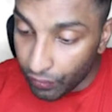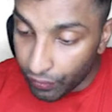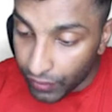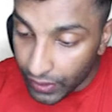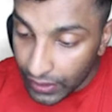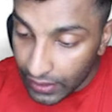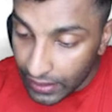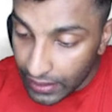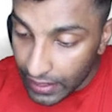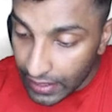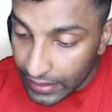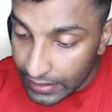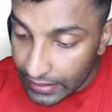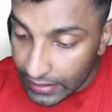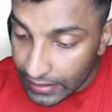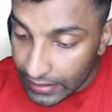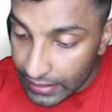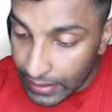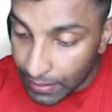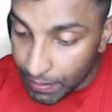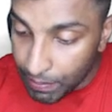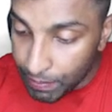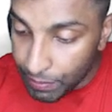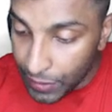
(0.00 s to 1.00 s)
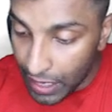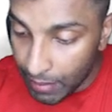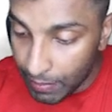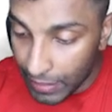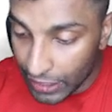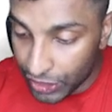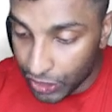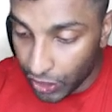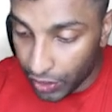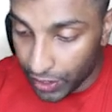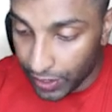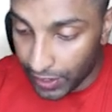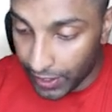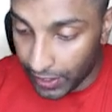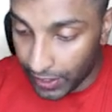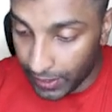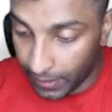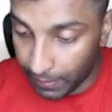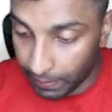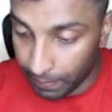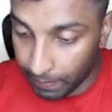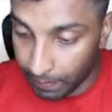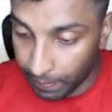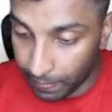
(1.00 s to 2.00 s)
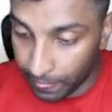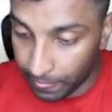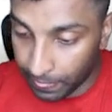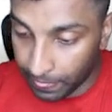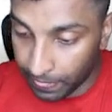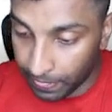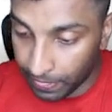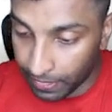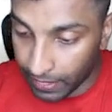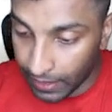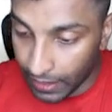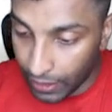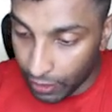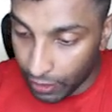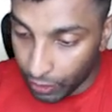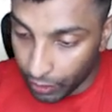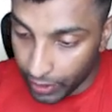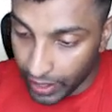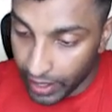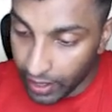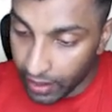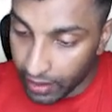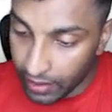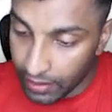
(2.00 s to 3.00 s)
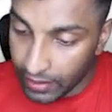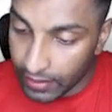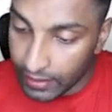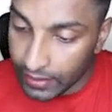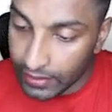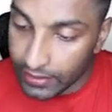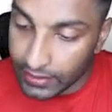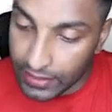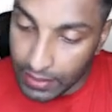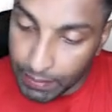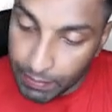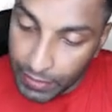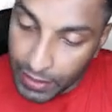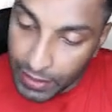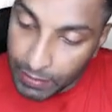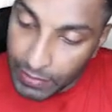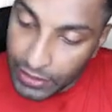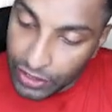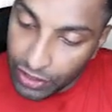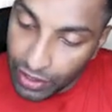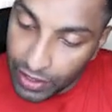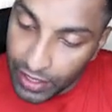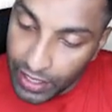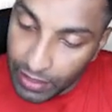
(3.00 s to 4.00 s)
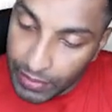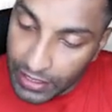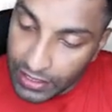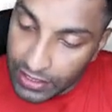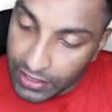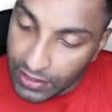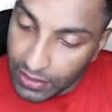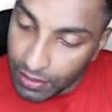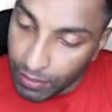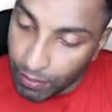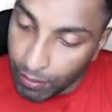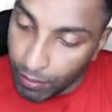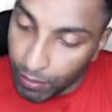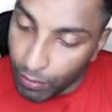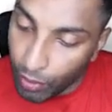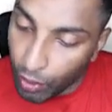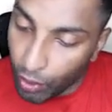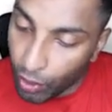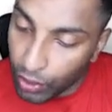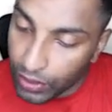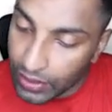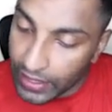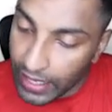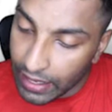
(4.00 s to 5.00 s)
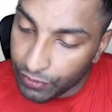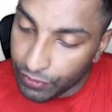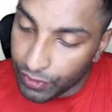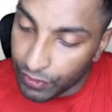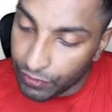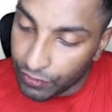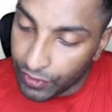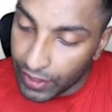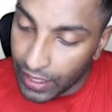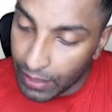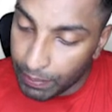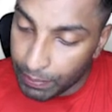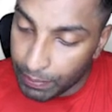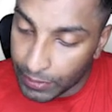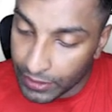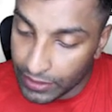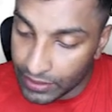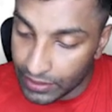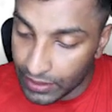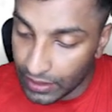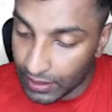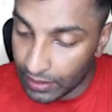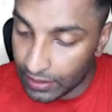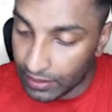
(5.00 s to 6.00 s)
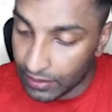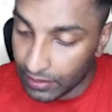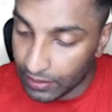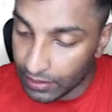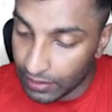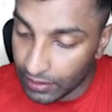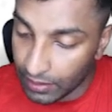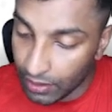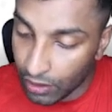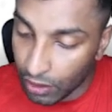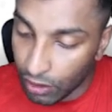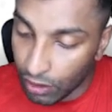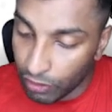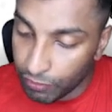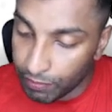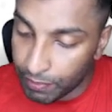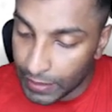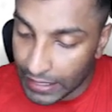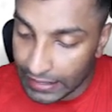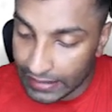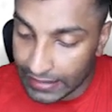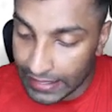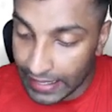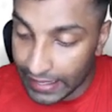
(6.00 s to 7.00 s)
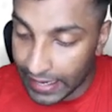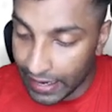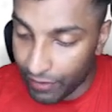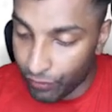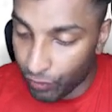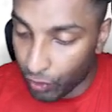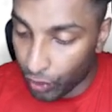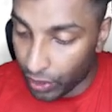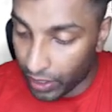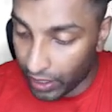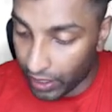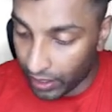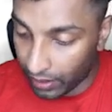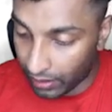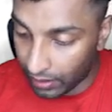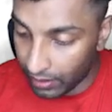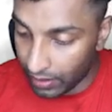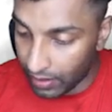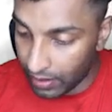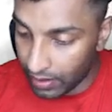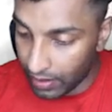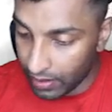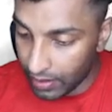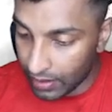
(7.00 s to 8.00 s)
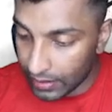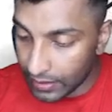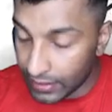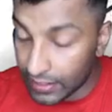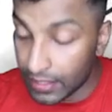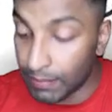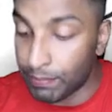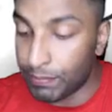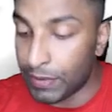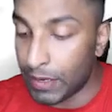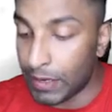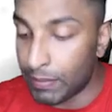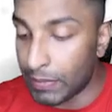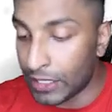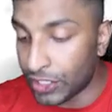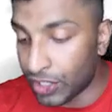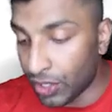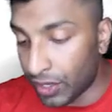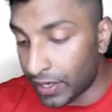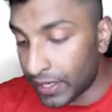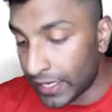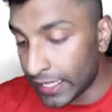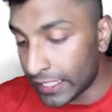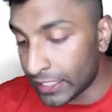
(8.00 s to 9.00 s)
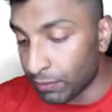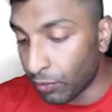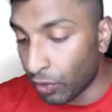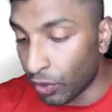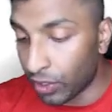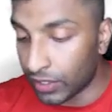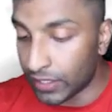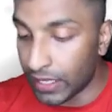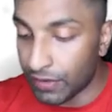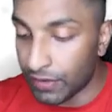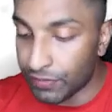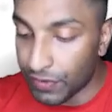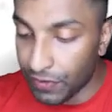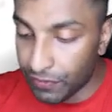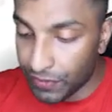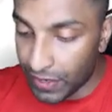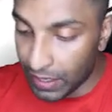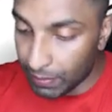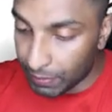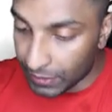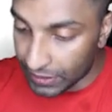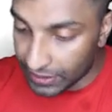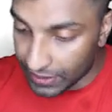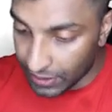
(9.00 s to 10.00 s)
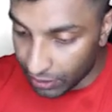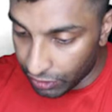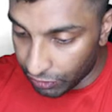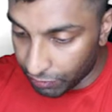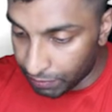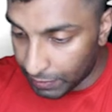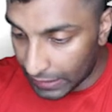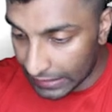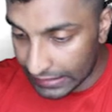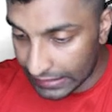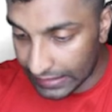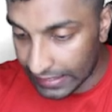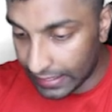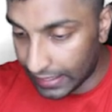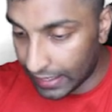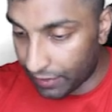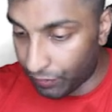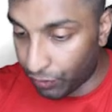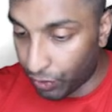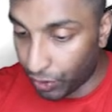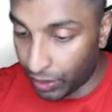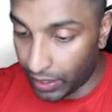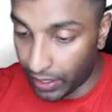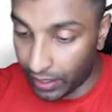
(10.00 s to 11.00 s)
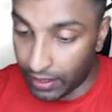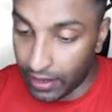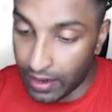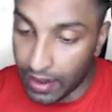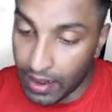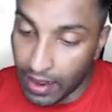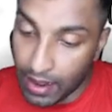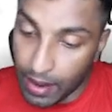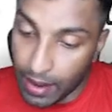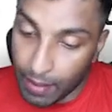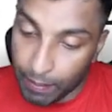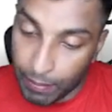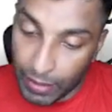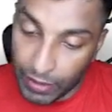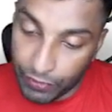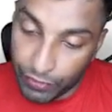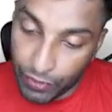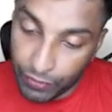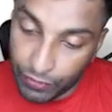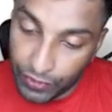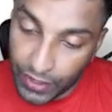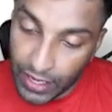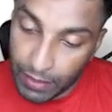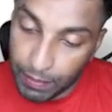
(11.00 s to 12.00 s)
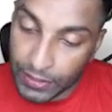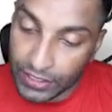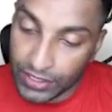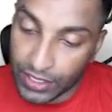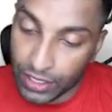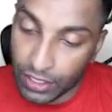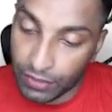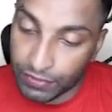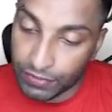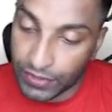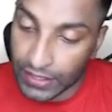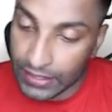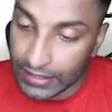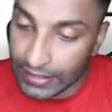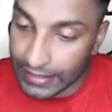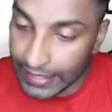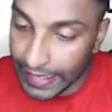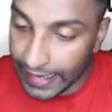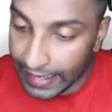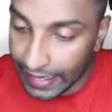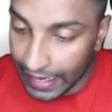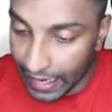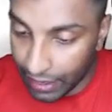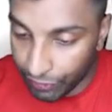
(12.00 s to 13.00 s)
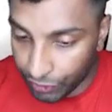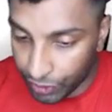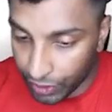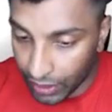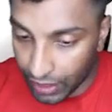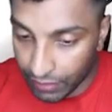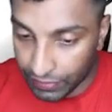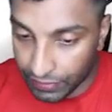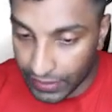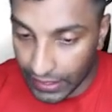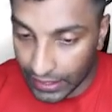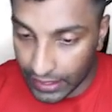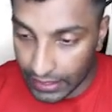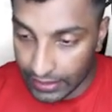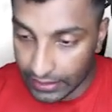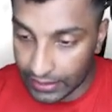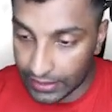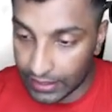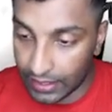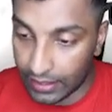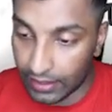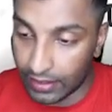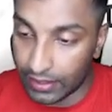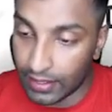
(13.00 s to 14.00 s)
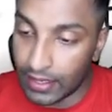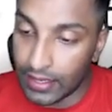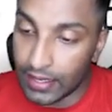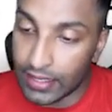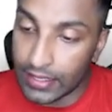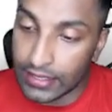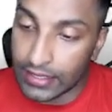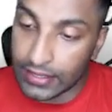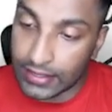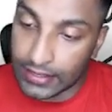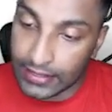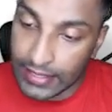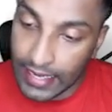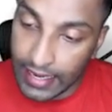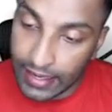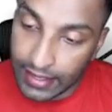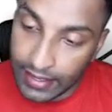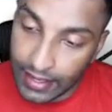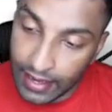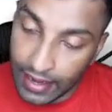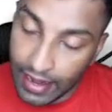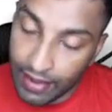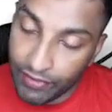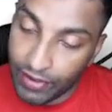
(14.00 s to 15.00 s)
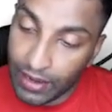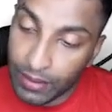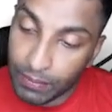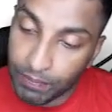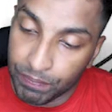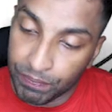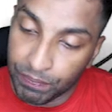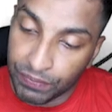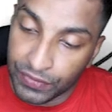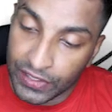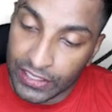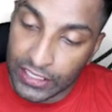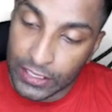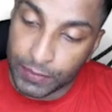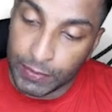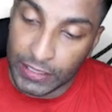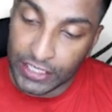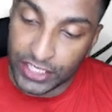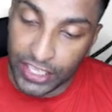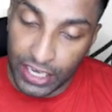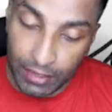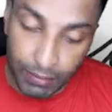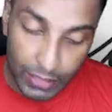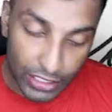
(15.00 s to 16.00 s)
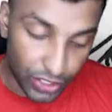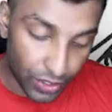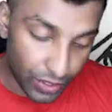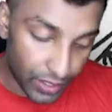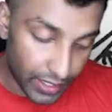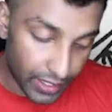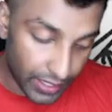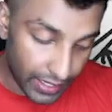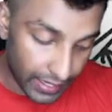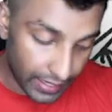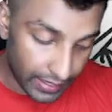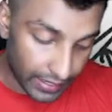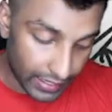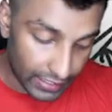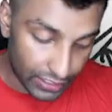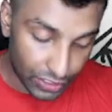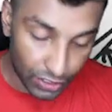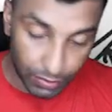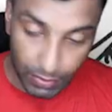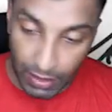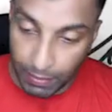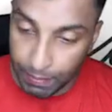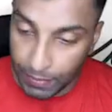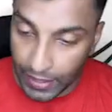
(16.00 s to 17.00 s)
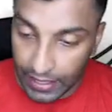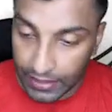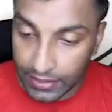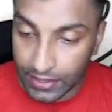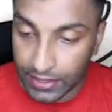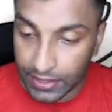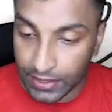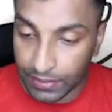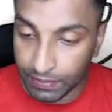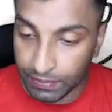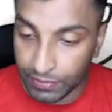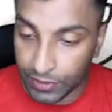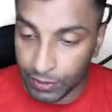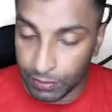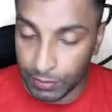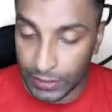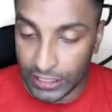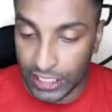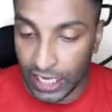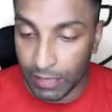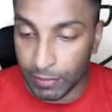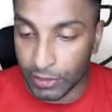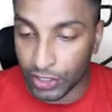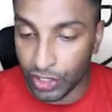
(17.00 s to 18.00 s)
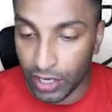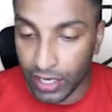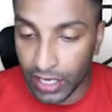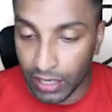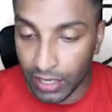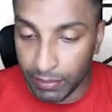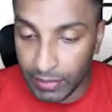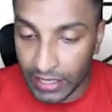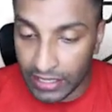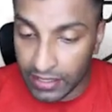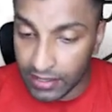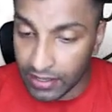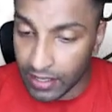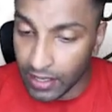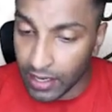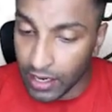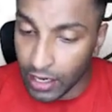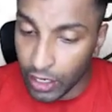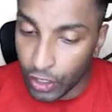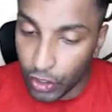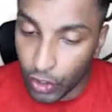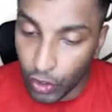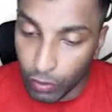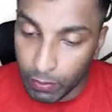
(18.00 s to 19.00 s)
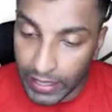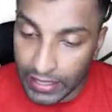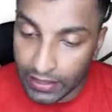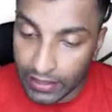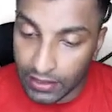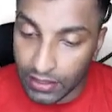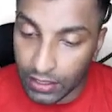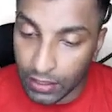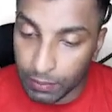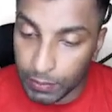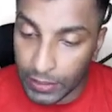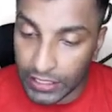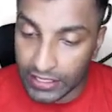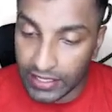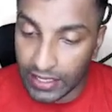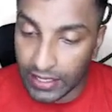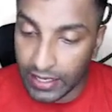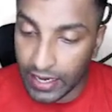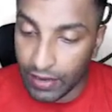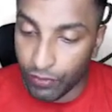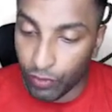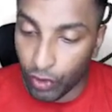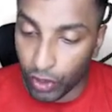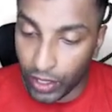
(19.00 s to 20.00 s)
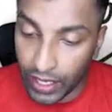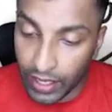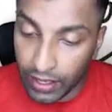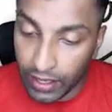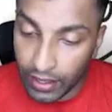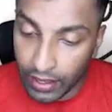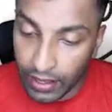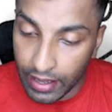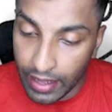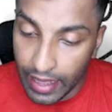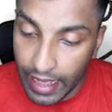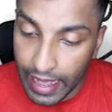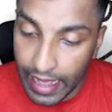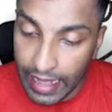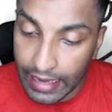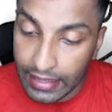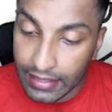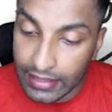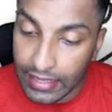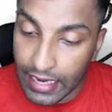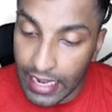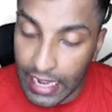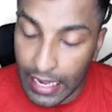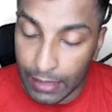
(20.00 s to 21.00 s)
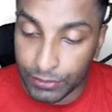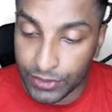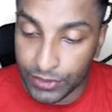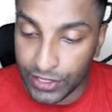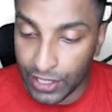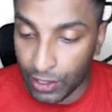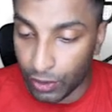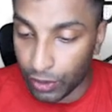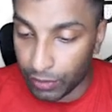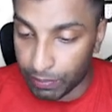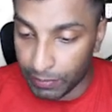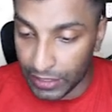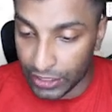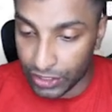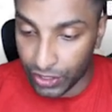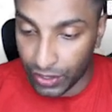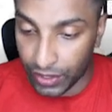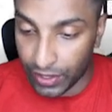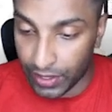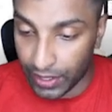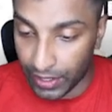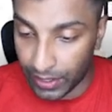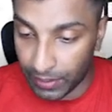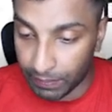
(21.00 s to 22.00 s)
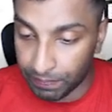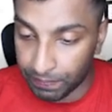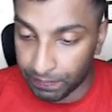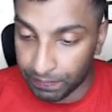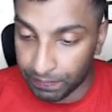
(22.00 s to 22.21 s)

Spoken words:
with a simple majority. Okay, simple majority means more than 50% of present and voting. Simple majority is more than 50% of present and voting, but 50% of the state have to give the consent. Center level, special majority, it has to be passed. Special majority means 2/3 present and voting, and absolute majority.